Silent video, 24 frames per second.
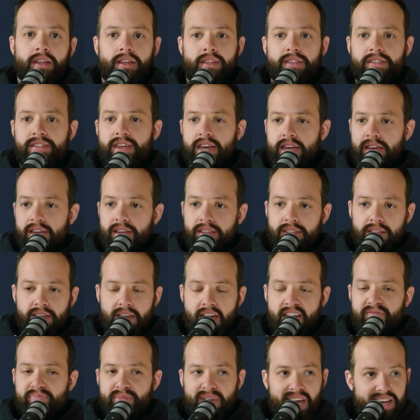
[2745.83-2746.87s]
the
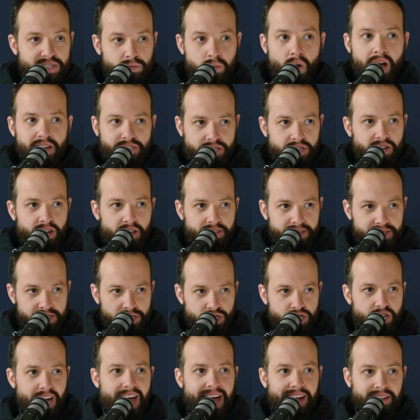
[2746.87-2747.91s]
FBI is watching all these
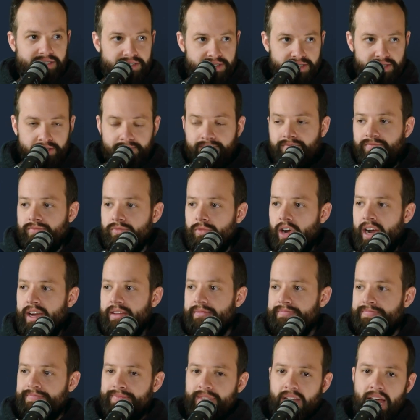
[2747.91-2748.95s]
chats,
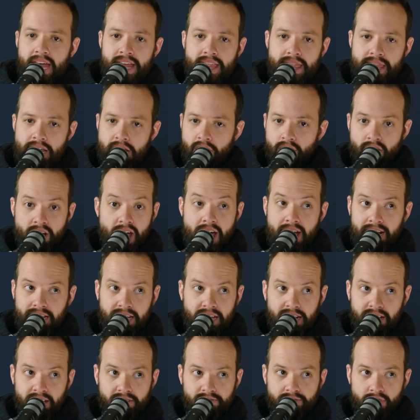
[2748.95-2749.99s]
right? And they're not
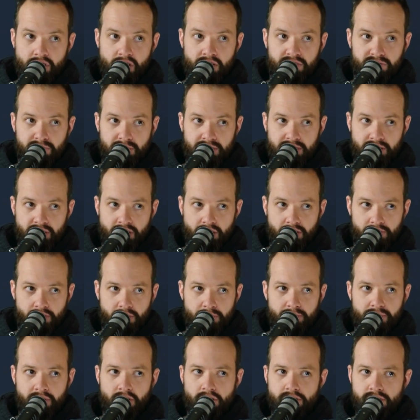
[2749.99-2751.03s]
getting involved with any of
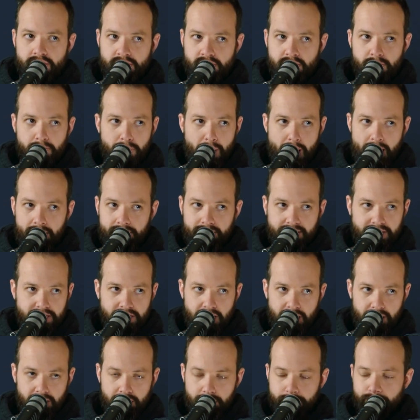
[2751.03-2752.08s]
them. They're just compiling
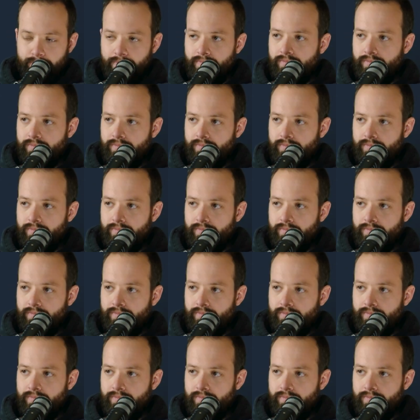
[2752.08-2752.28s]
data.